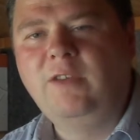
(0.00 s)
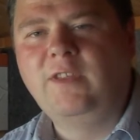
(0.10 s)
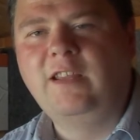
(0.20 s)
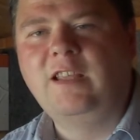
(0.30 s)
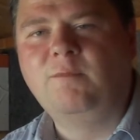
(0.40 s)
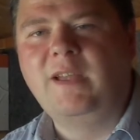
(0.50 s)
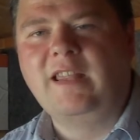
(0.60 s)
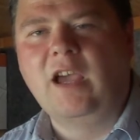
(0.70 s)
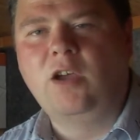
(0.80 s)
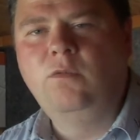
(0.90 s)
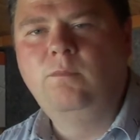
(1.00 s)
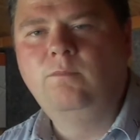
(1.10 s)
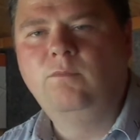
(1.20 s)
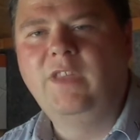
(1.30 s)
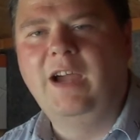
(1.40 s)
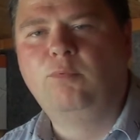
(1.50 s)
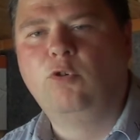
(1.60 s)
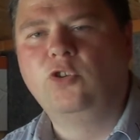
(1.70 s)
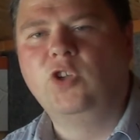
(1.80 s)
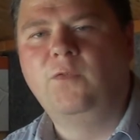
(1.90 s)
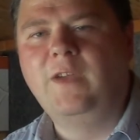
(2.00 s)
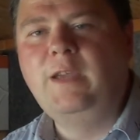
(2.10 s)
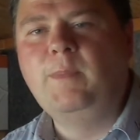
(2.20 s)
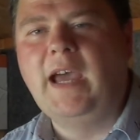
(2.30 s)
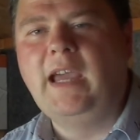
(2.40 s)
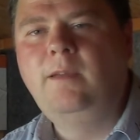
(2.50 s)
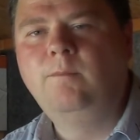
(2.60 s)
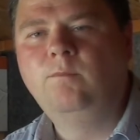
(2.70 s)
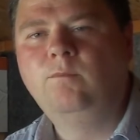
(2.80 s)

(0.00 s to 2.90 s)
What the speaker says: in this video that I brought off eBay,